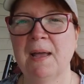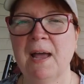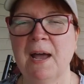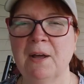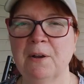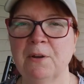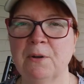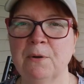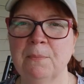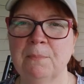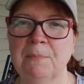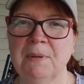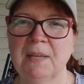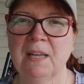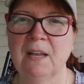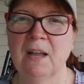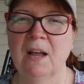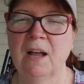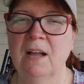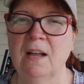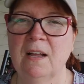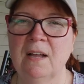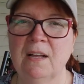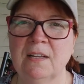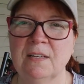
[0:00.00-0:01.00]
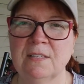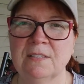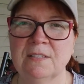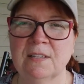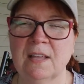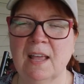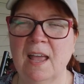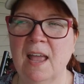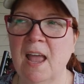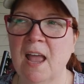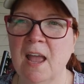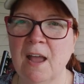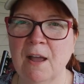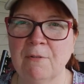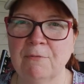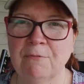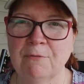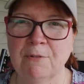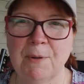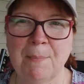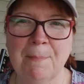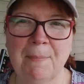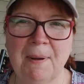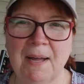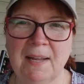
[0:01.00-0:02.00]
pattern because
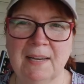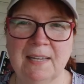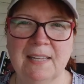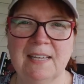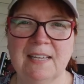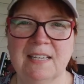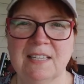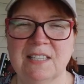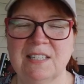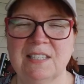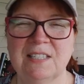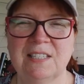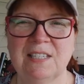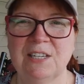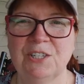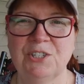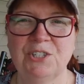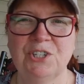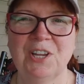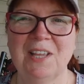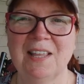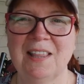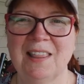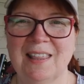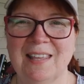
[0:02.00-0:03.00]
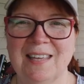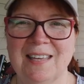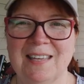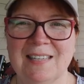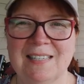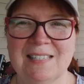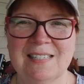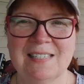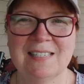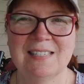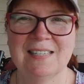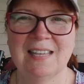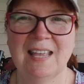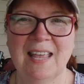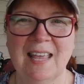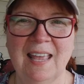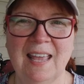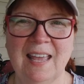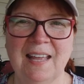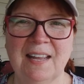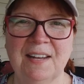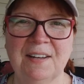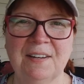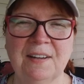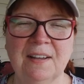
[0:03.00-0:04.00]
everybody is stitching this,
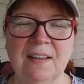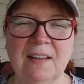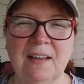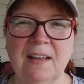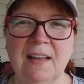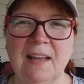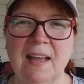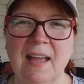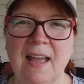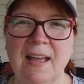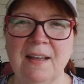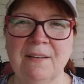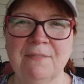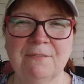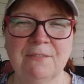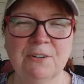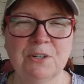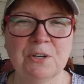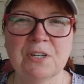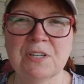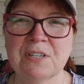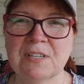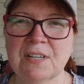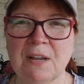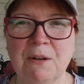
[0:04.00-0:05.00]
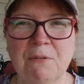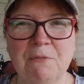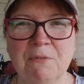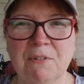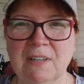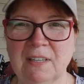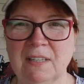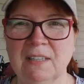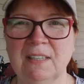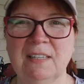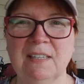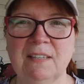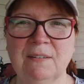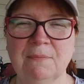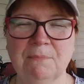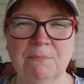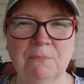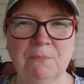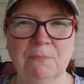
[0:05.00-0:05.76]
and at first I really